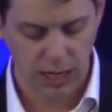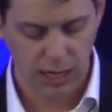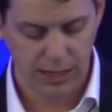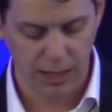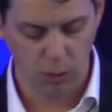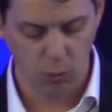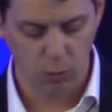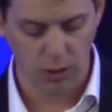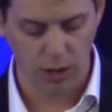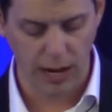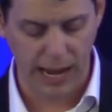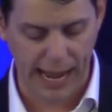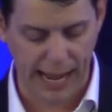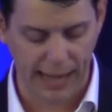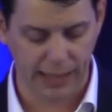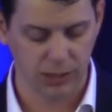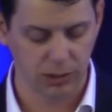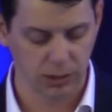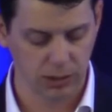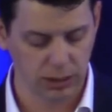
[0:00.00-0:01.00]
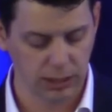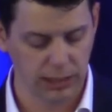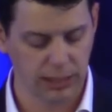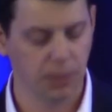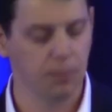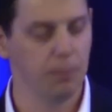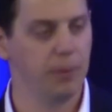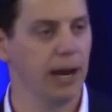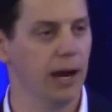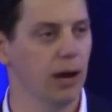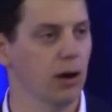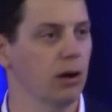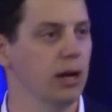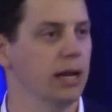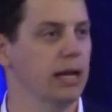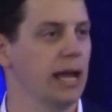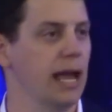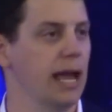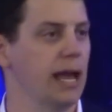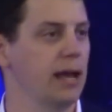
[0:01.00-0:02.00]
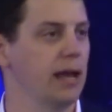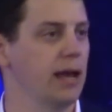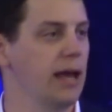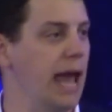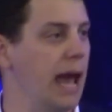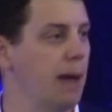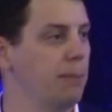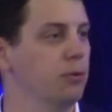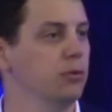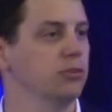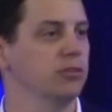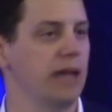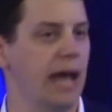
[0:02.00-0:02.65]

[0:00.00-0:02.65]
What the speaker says: that we're accurately comparing apples